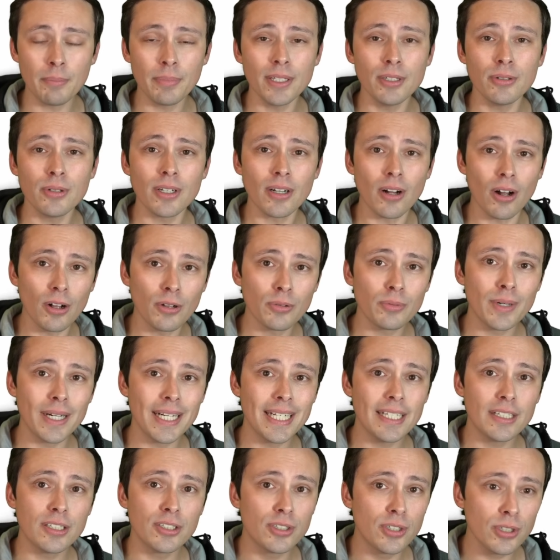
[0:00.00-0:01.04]
but you could
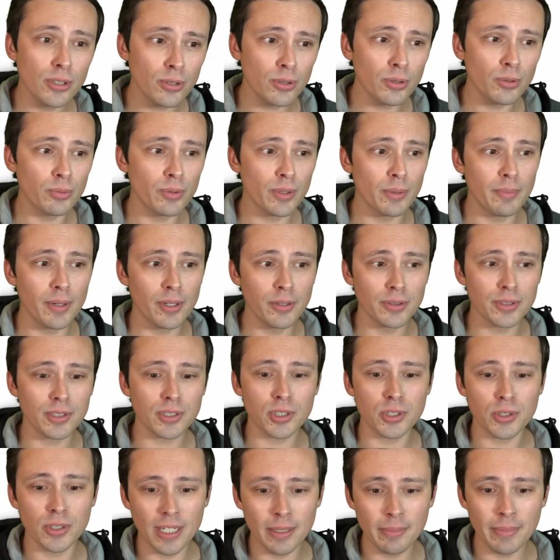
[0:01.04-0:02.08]
already do remote
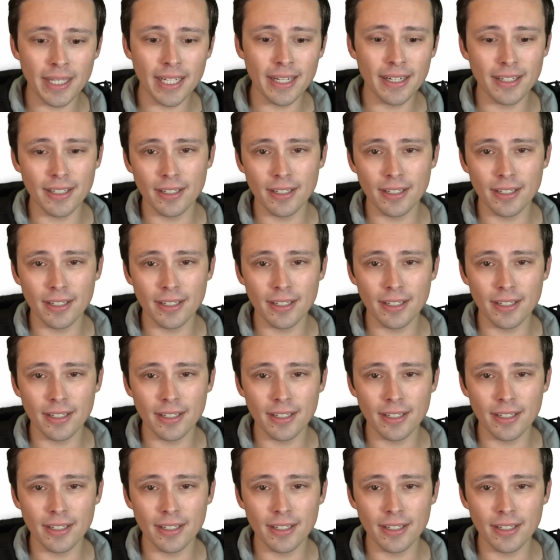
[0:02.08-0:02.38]
streaming,